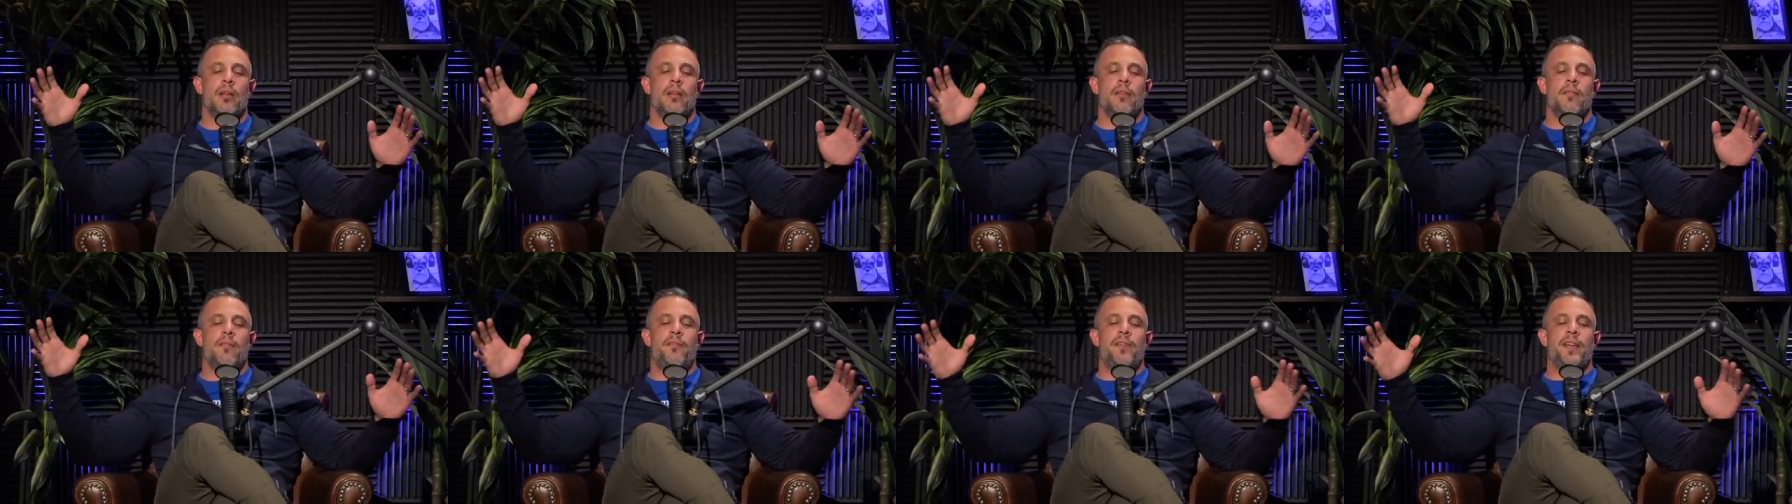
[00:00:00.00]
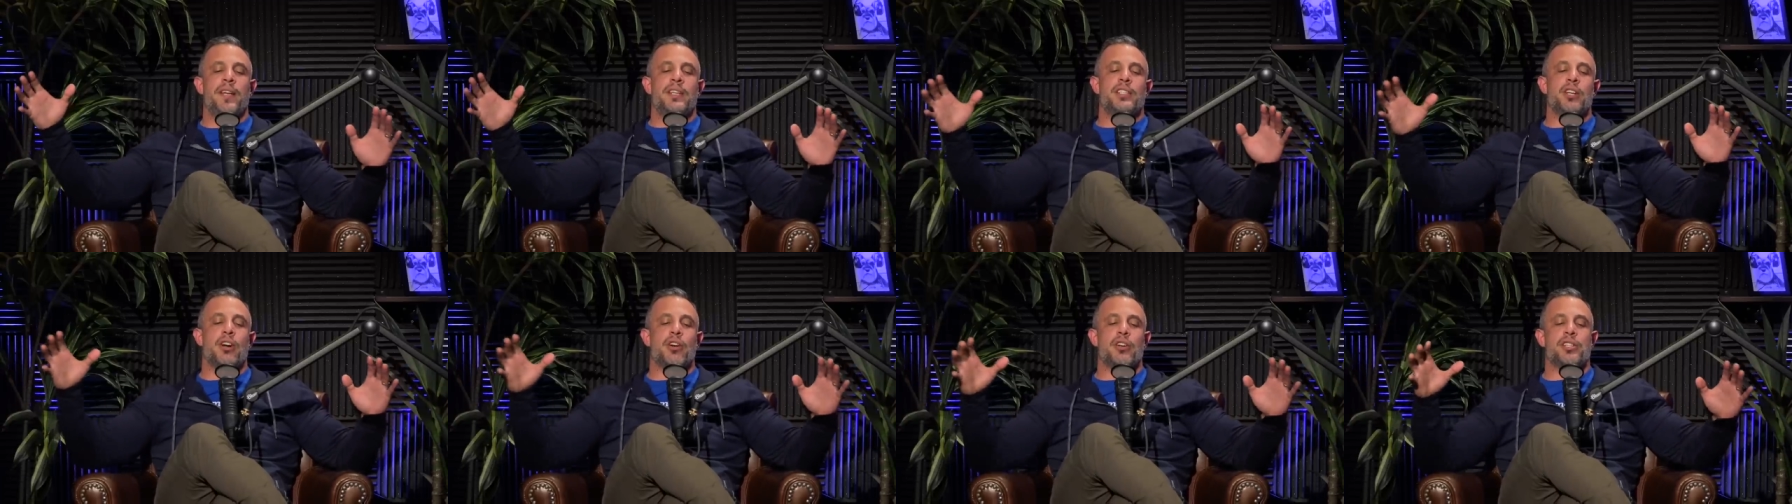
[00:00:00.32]

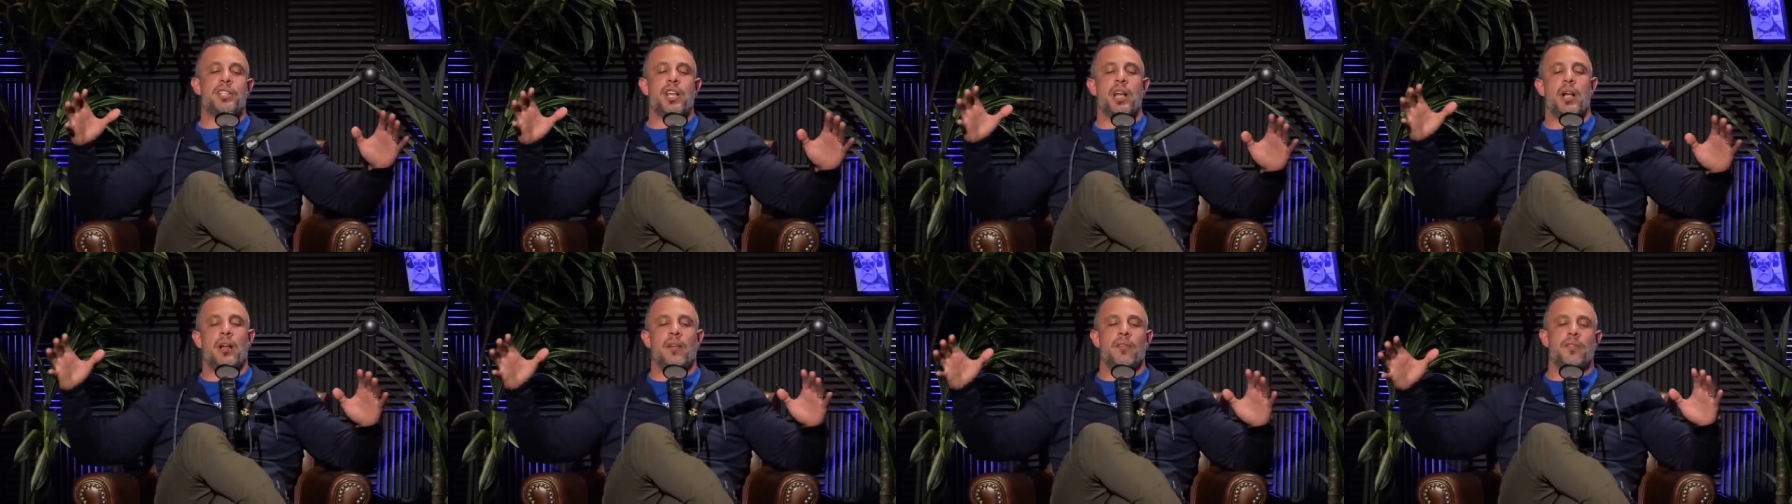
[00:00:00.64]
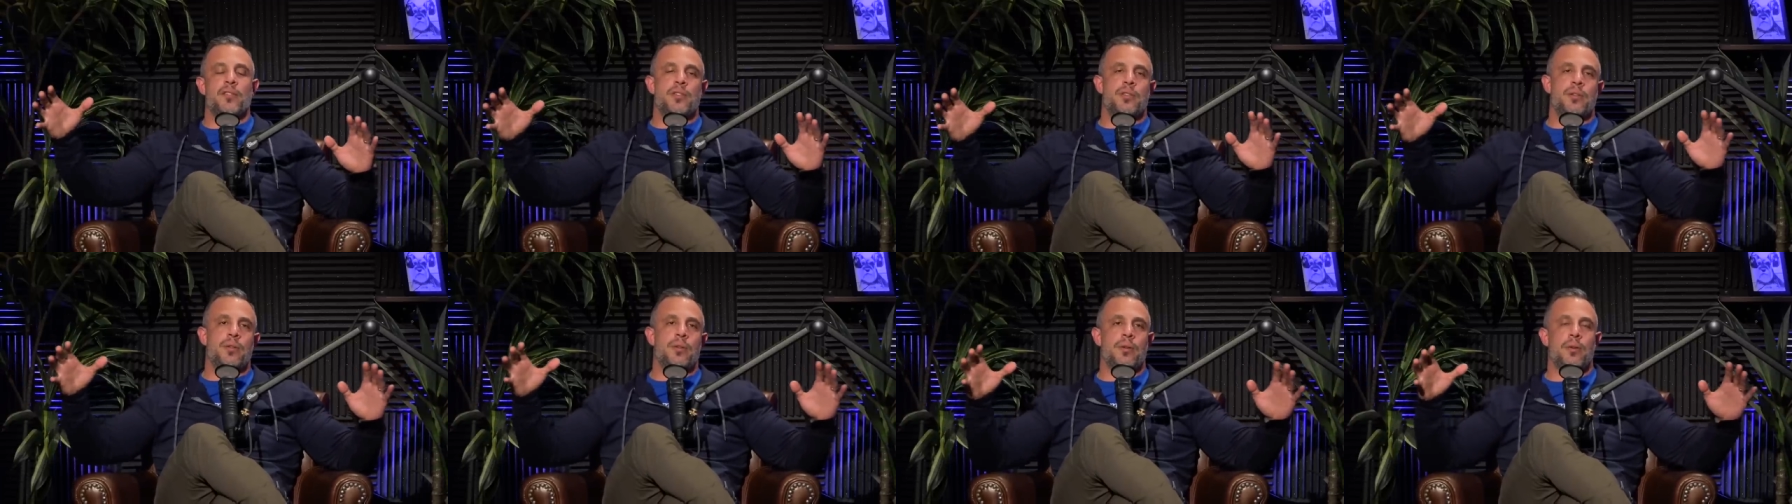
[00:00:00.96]
fix
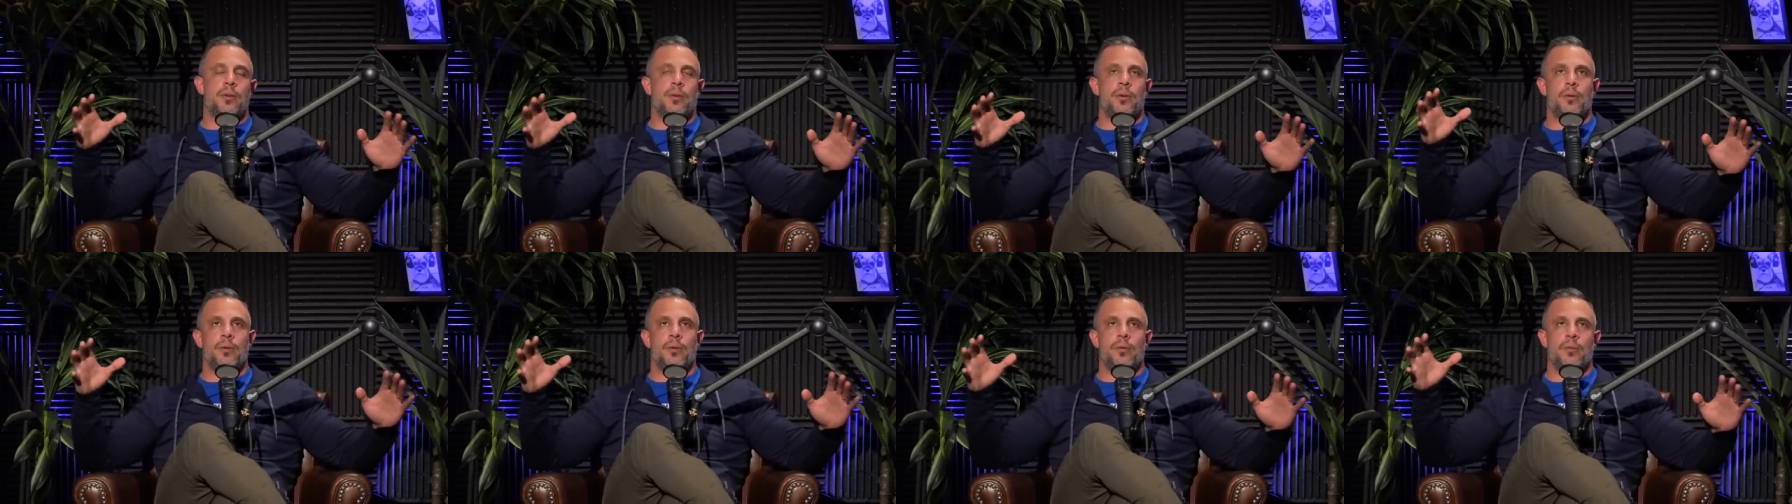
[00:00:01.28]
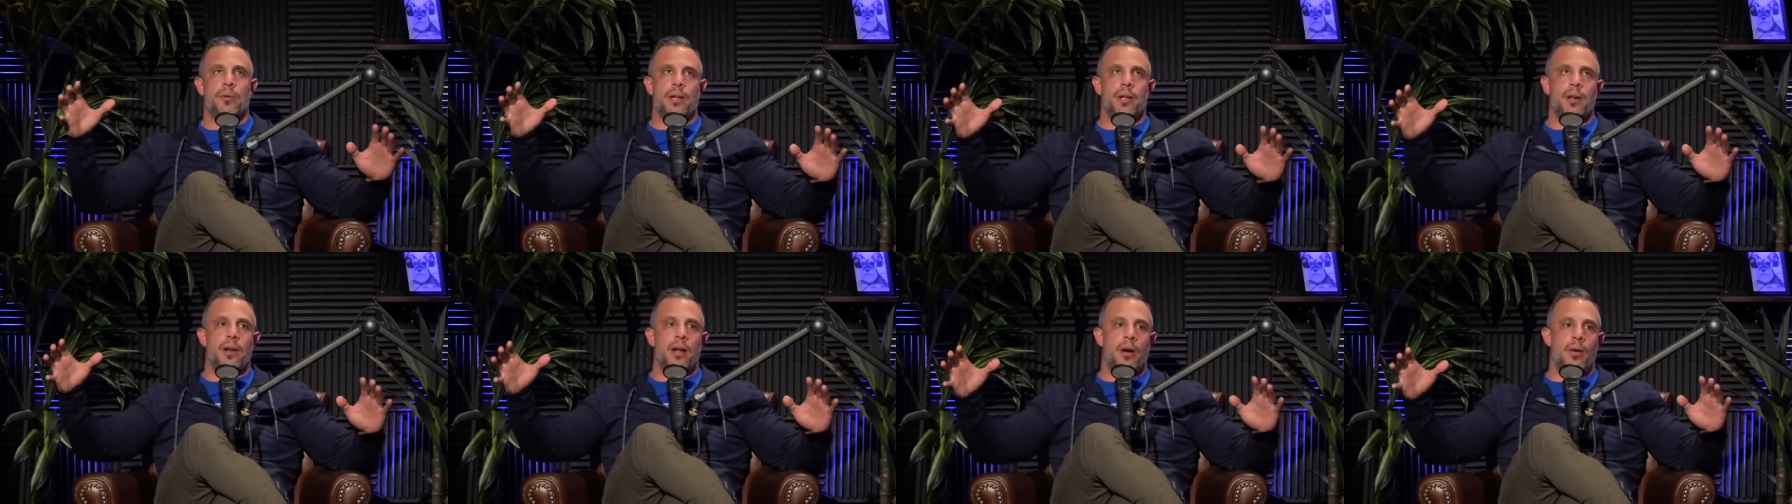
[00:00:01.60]
ourselves
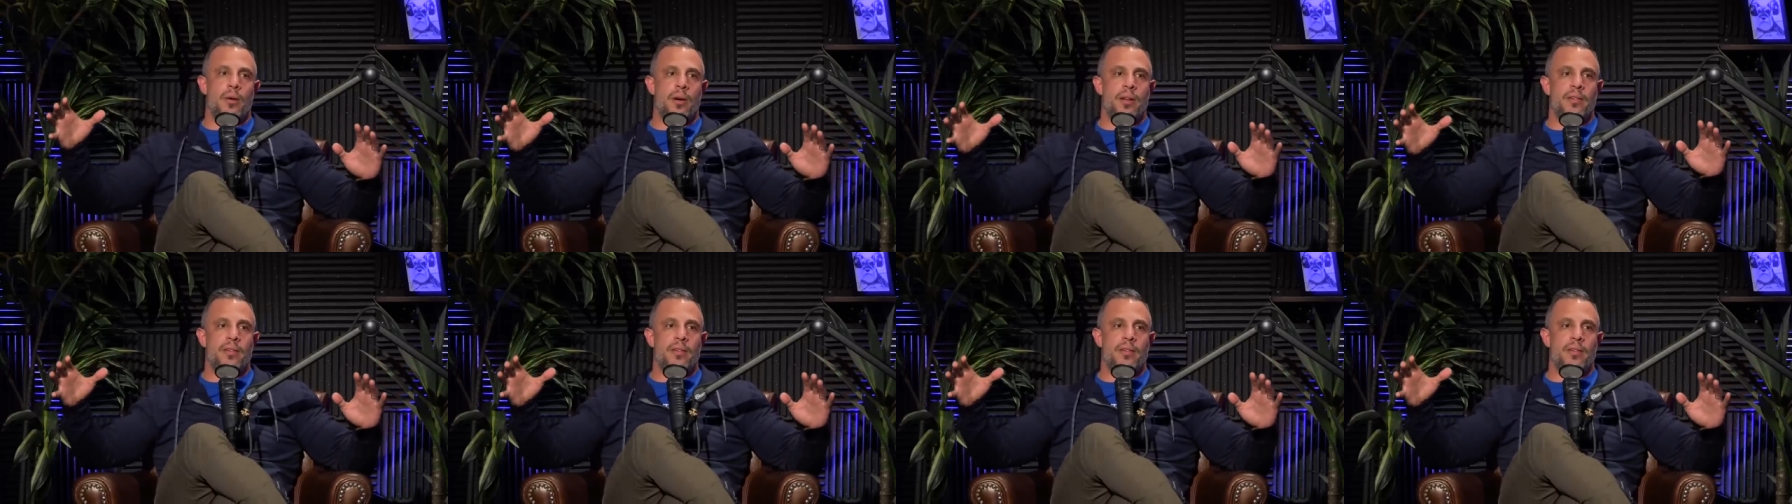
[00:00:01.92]
through, you know,